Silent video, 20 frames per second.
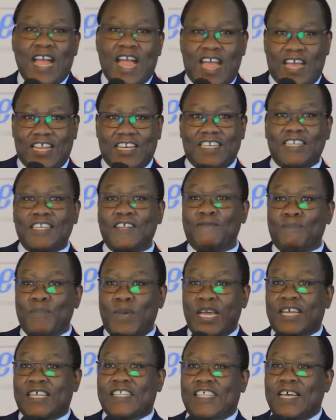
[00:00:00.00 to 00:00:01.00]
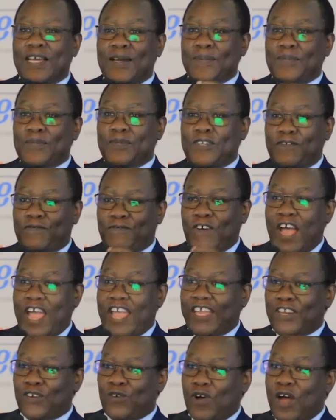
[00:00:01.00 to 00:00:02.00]
and make them
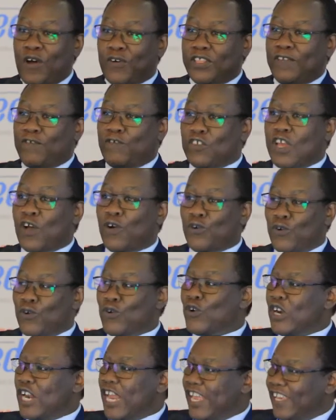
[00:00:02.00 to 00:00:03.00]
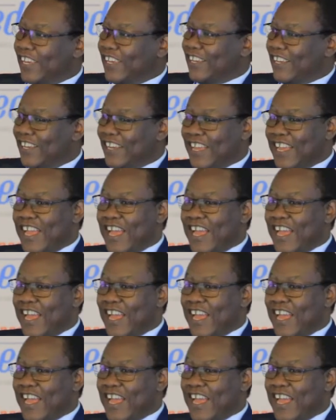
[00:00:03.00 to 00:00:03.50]
define how the future would look like,